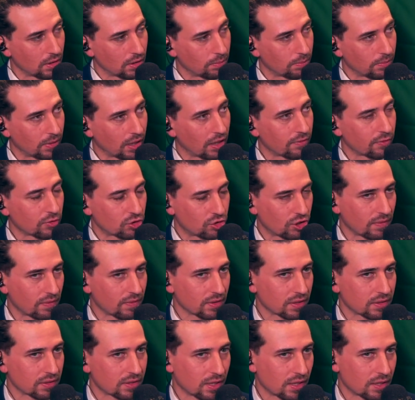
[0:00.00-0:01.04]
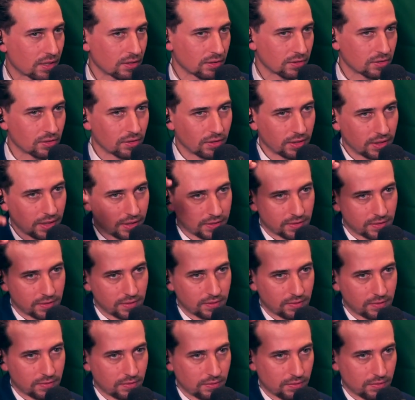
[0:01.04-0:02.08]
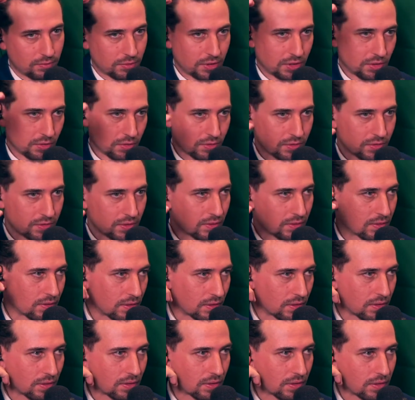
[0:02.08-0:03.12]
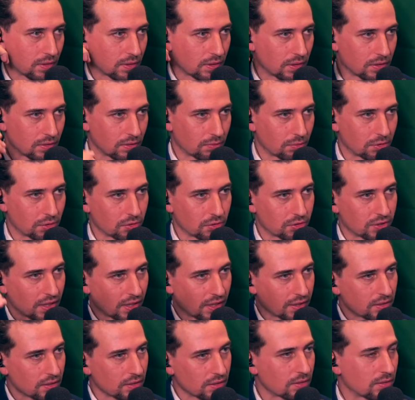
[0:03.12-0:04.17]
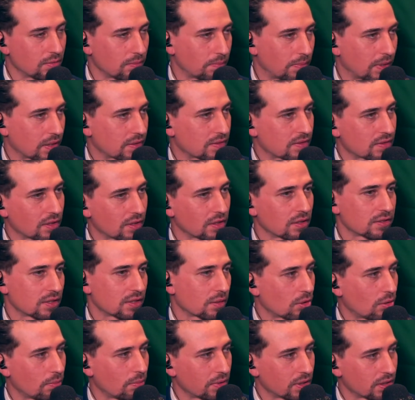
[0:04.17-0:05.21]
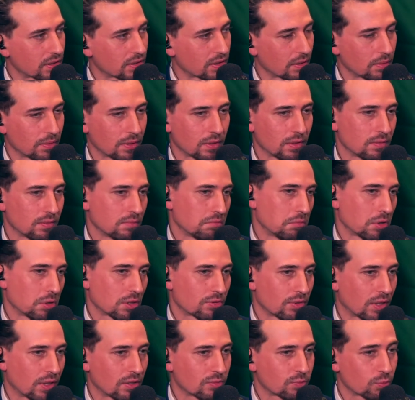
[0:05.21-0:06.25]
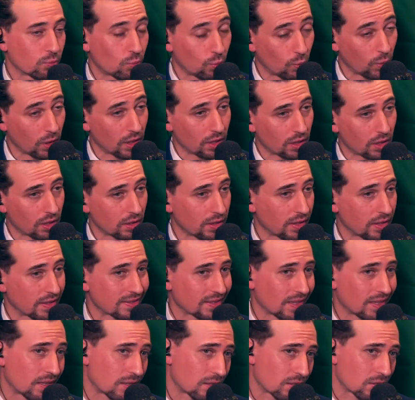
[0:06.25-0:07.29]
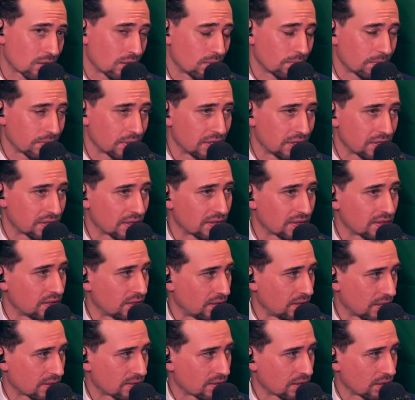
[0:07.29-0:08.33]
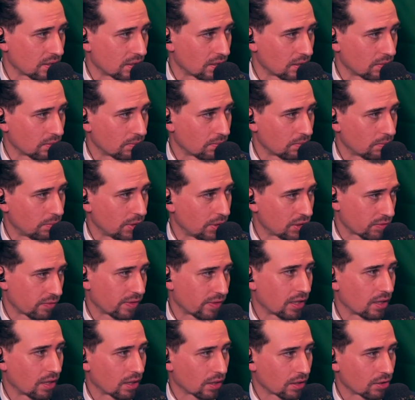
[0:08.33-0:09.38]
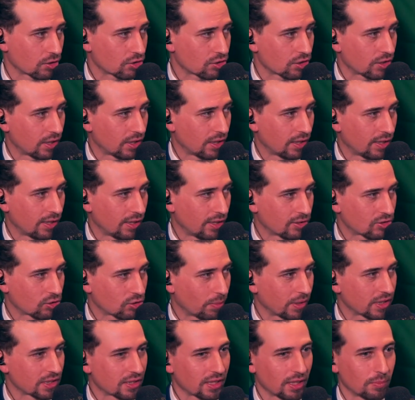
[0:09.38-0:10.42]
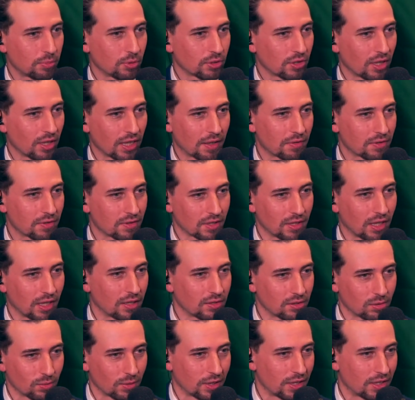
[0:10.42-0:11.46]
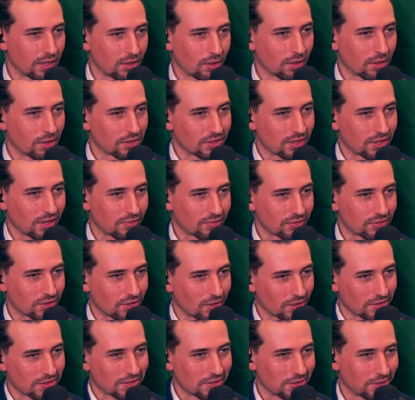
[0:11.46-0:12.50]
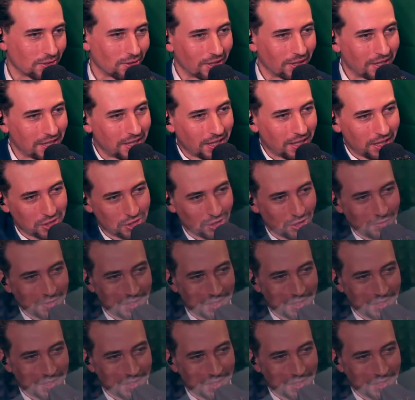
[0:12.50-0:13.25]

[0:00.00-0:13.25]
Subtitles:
I have a travel guitar, so it has reduced height, but still, some companies they muck around. Whereas other companies they see it as a piece of hand luggage. Okay. So basically, I put everything, underwear, all the stuff, socks. I shove it